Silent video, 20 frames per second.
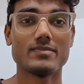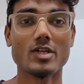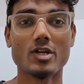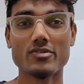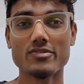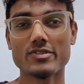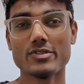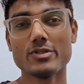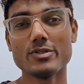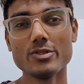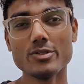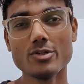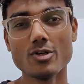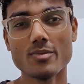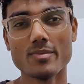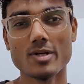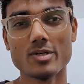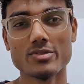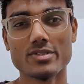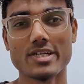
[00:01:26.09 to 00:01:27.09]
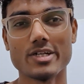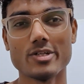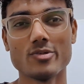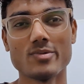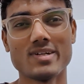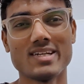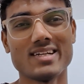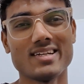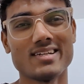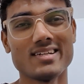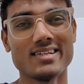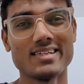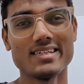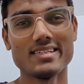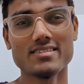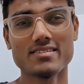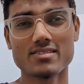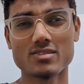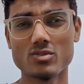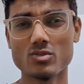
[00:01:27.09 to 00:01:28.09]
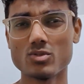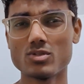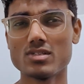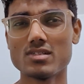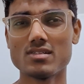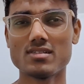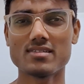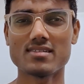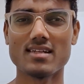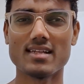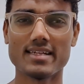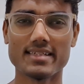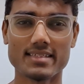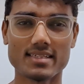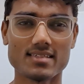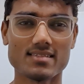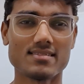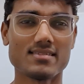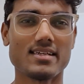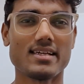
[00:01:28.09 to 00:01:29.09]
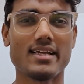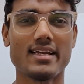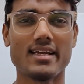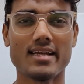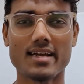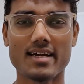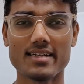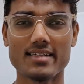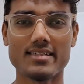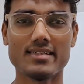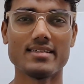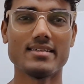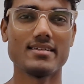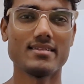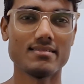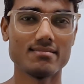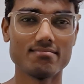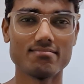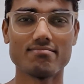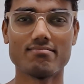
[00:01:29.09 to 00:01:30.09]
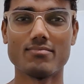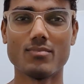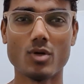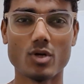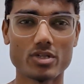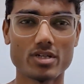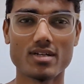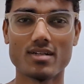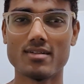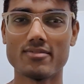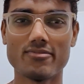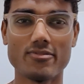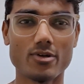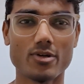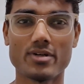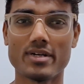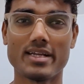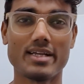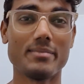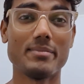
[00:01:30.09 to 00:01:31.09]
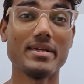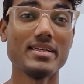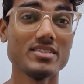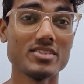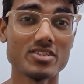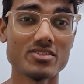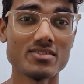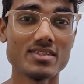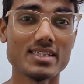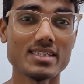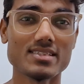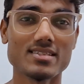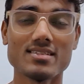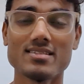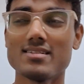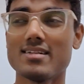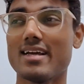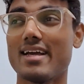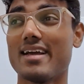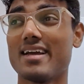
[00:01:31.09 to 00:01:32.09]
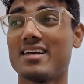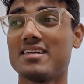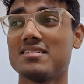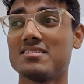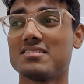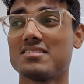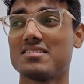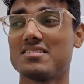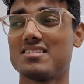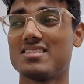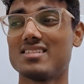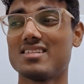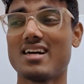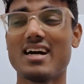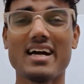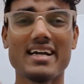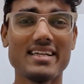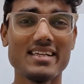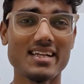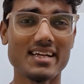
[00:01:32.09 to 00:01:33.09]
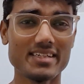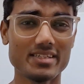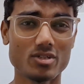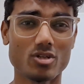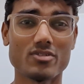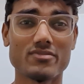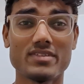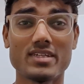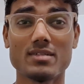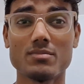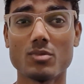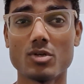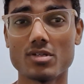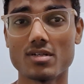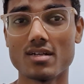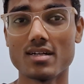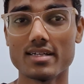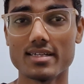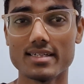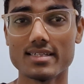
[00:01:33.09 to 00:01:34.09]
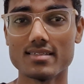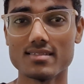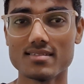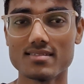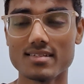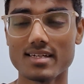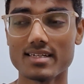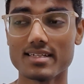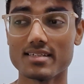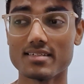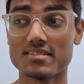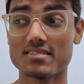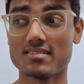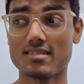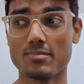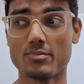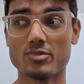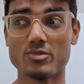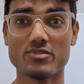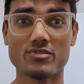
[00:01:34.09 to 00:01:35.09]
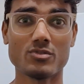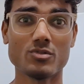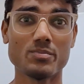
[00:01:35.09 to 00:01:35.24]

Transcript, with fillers: Now if you don't know about Nano Banana, it's Google's latest AI model for image generation and the highlight of that model is that it is supposed